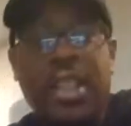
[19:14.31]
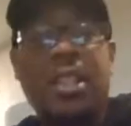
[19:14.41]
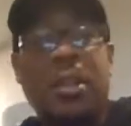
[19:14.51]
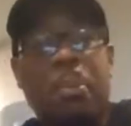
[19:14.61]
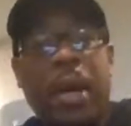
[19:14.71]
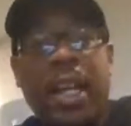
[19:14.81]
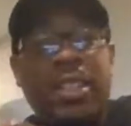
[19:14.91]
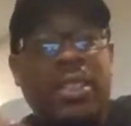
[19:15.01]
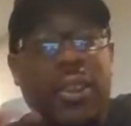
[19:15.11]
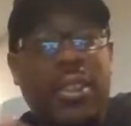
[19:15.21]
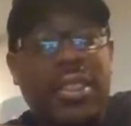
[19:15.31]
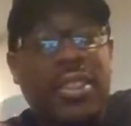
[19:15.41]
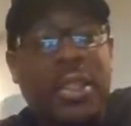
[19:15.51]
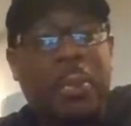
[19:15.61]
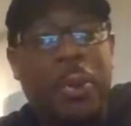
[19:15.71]
the paint started to
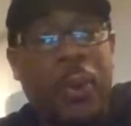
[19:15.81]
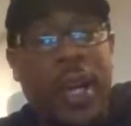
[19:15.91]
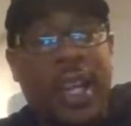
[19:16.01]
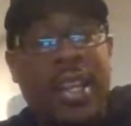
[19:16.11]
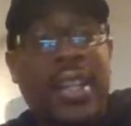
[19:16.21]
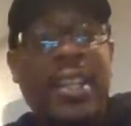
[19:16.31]
chip away,